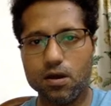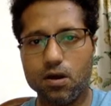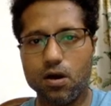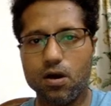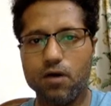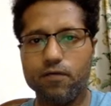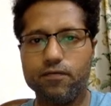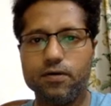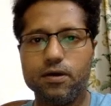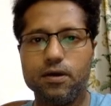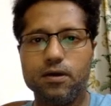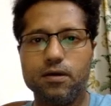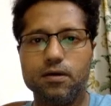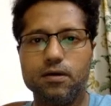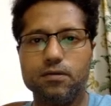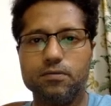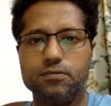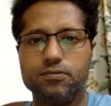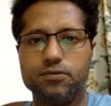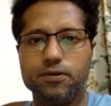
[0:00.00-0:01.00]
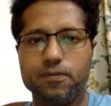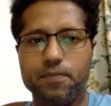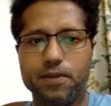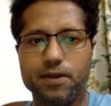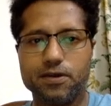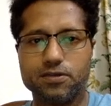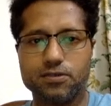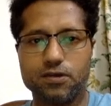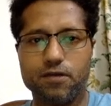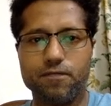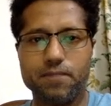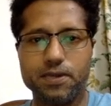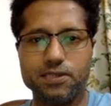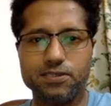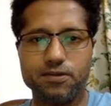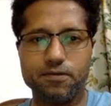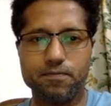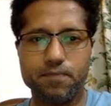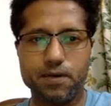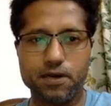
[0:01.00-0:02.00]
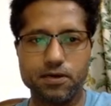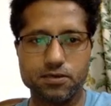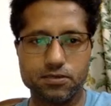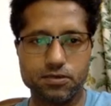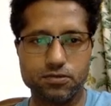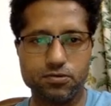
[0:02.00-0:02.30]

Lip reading: of 3 pairs of matching parts.